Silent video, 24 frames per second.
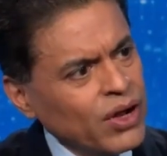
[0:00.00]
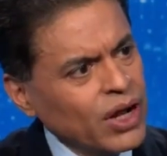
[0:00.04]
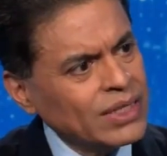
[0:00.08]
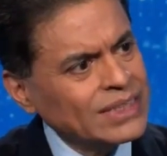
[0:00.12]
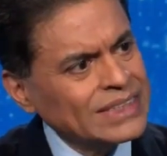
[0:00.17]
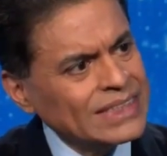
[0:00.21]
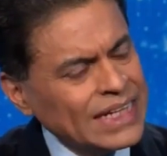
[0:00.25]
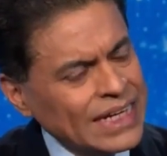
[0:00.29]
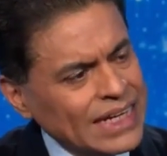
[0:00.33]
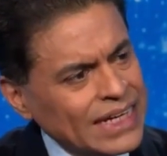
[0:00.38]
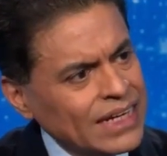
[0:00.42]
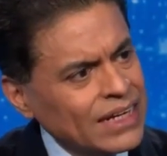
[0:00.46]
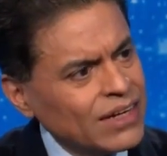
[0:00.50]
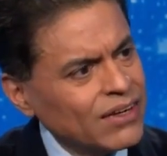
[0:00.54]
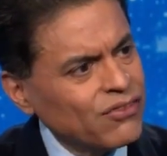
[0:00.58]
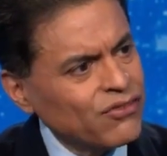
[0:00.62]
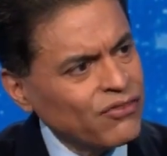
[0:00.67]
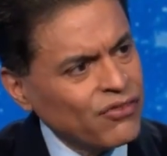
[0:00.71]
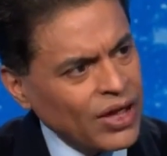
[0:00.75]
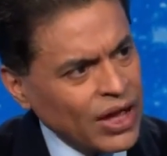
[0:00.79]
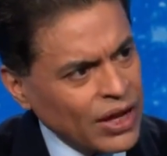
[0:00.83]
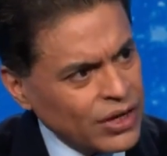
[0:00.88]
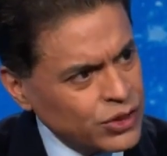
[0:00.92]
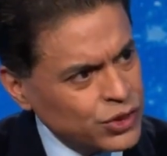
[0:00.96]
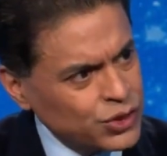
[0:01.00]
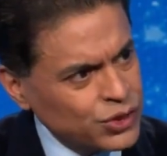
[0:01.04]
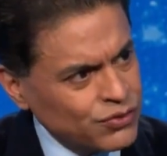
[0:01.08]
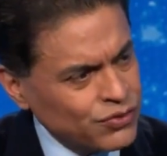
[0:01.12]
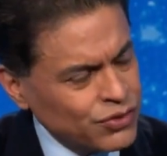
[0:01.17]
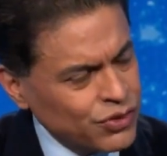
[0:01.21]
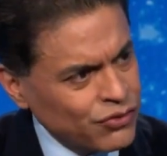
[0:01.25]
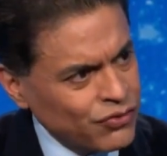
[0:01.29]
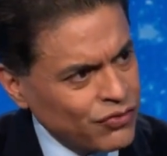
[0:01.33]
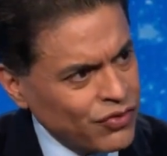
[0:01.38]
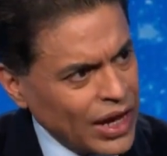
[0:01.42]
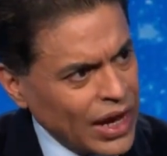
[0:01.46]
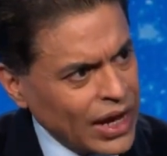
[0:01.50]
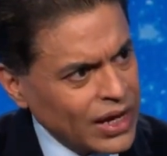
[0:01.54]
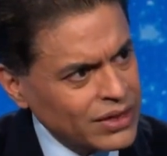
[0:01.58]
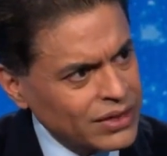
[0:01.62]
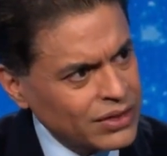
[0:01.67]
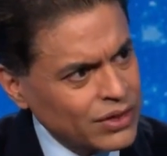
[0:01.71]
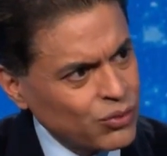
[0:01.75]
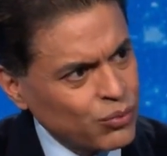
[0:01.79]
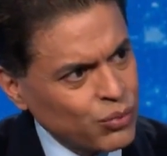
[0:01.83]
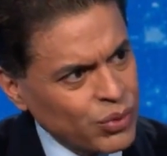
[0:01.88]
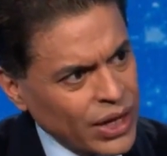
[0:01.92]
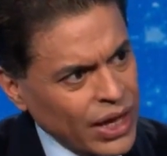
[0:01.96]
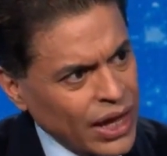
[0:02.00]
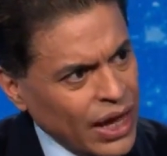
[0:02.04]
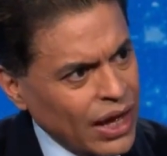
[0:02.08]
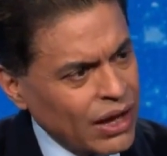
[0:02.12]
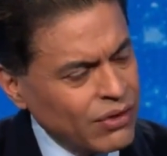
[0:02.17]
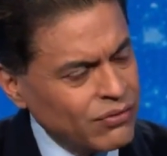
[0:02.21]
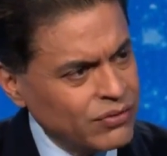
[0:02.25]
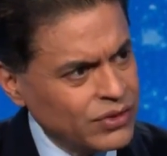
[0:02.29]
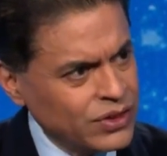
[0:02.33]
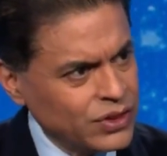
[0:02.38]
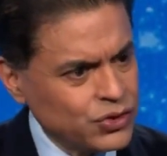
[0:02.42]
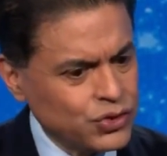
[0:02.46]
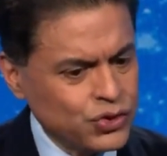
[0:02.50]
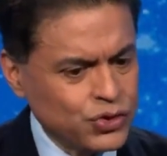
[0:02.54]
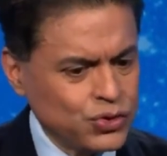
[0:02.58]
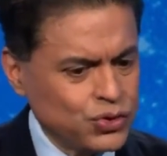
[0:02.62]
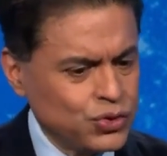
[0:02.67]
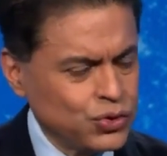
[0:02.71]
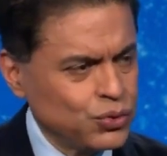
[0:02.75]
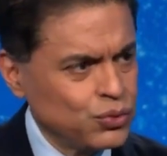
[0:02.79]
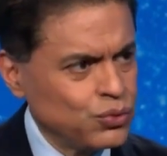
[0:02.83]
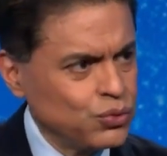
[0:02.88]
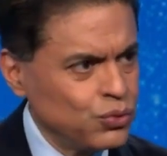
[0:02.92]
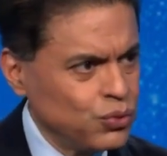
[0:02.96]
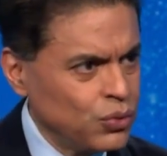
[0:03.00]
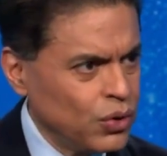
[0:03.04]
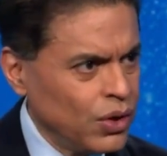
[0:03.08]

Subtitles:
taken advantage of the fact that we have these two